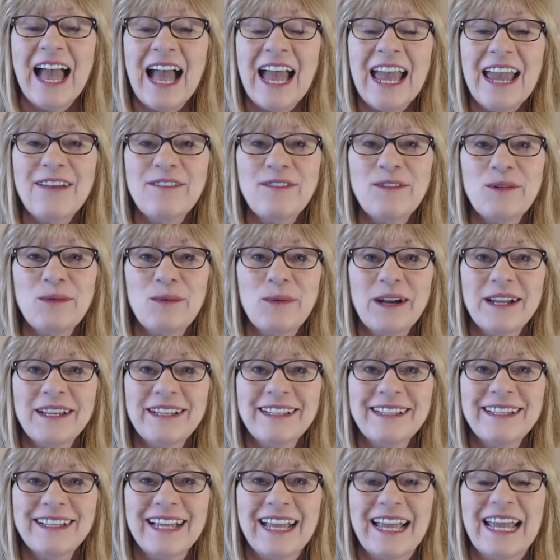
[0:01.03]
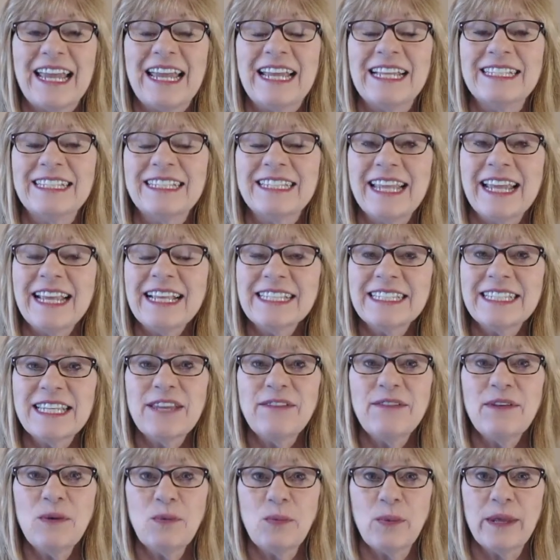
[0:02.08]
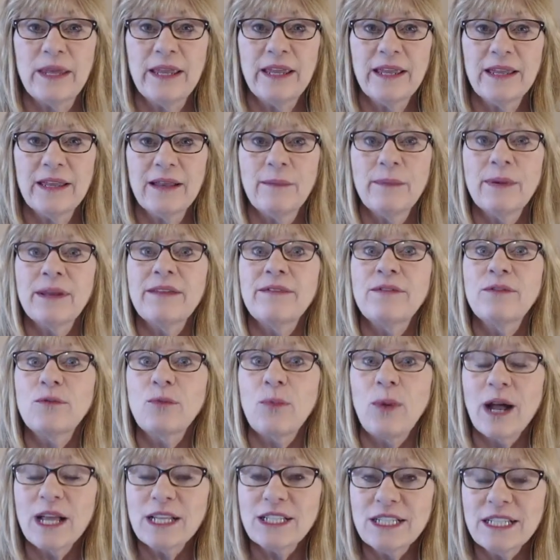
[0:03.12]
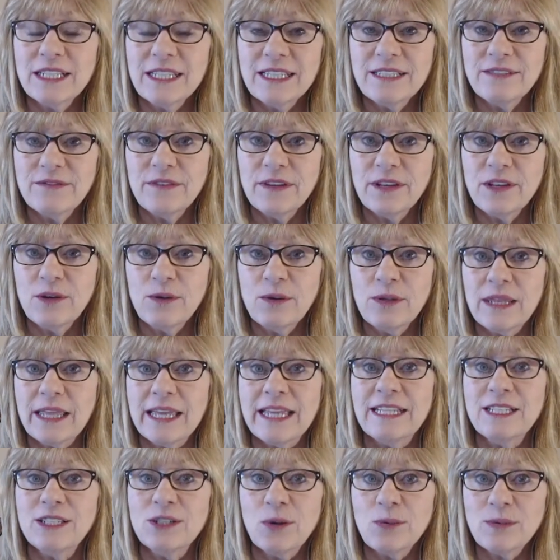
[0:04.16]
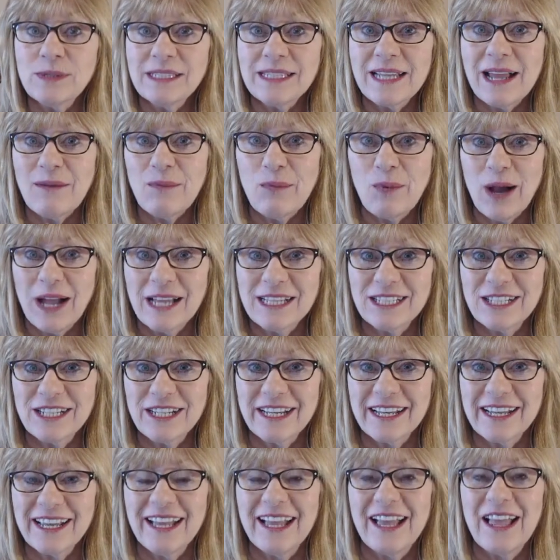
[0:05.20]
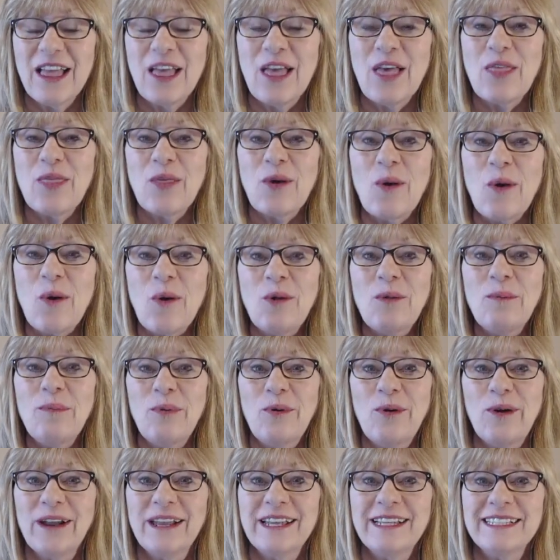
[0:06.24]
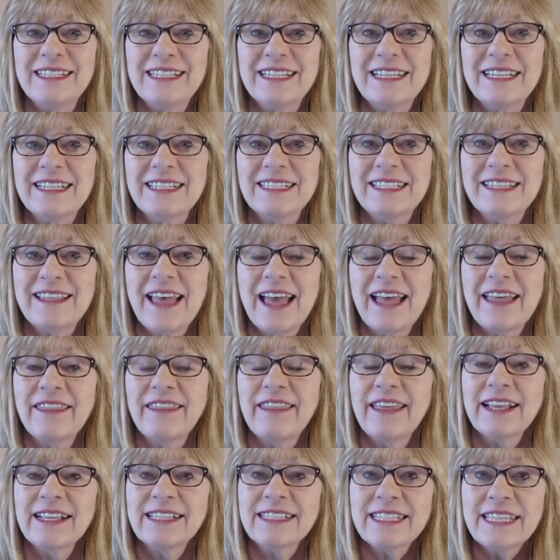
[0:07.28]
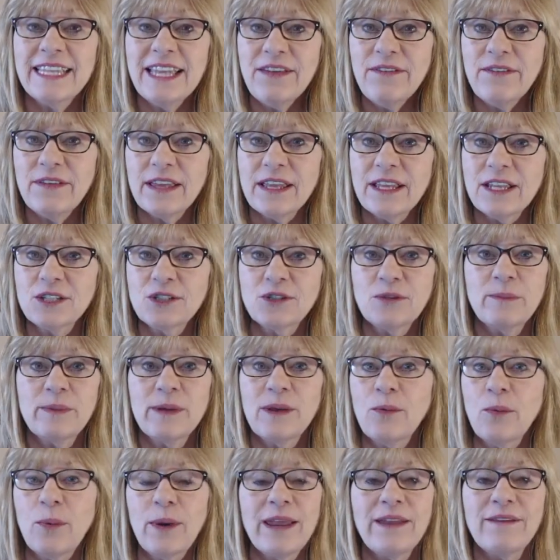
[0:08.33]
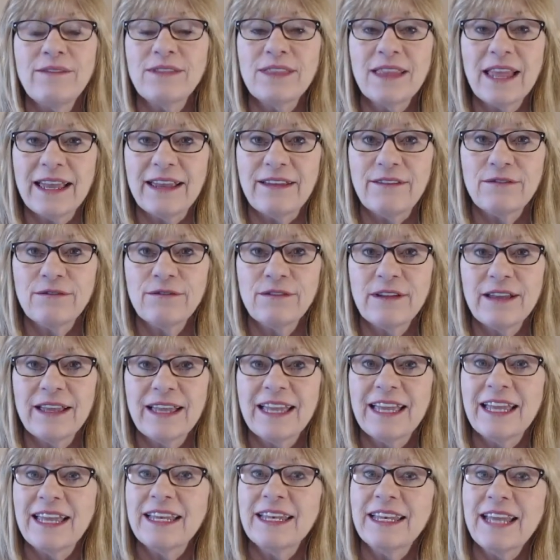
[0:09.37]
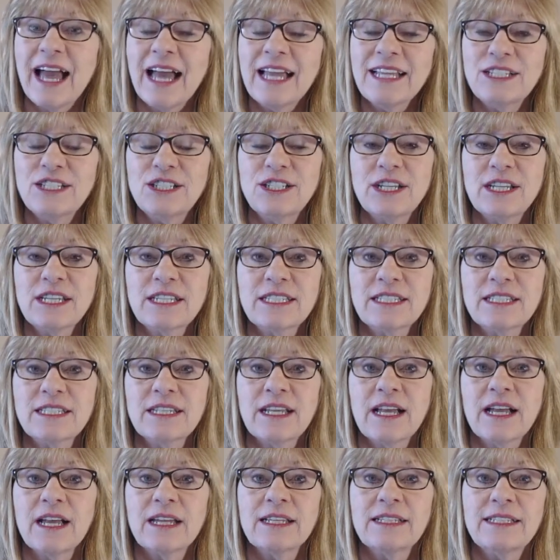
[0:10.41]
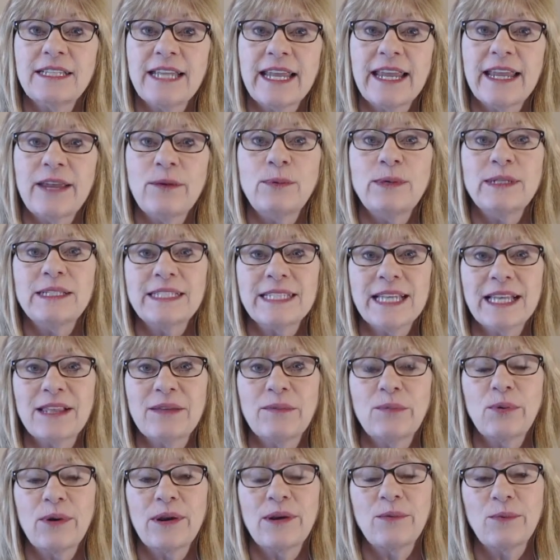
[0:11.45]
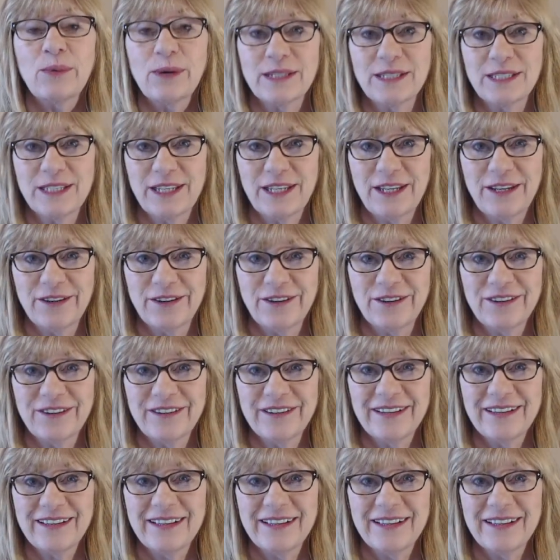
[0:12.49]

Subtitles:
Hi everyone, it's Thanksgiving week, but if you're watching this video late, don't stop watching. The whole point is that Thanksgiving should be a way of life, not just a day we celebrate once a year.